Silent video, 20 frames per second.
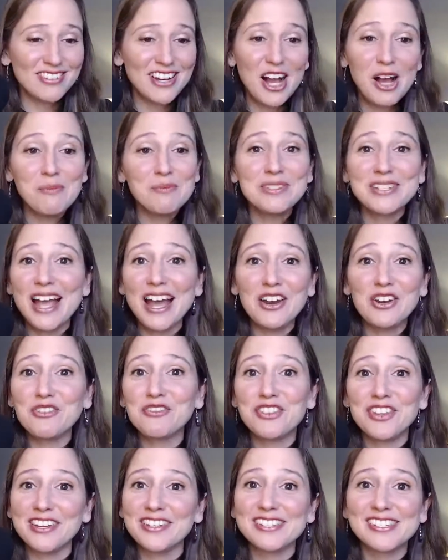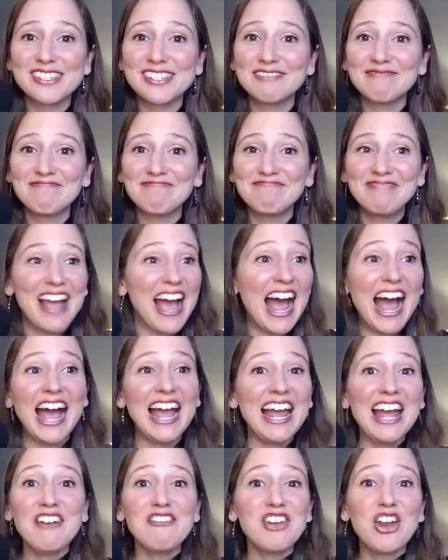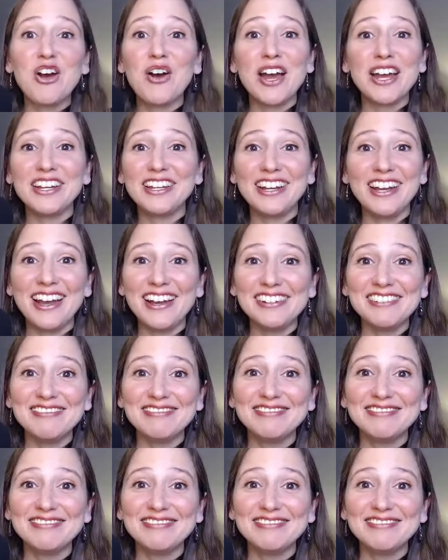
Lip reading: comes out of this. I have no idea.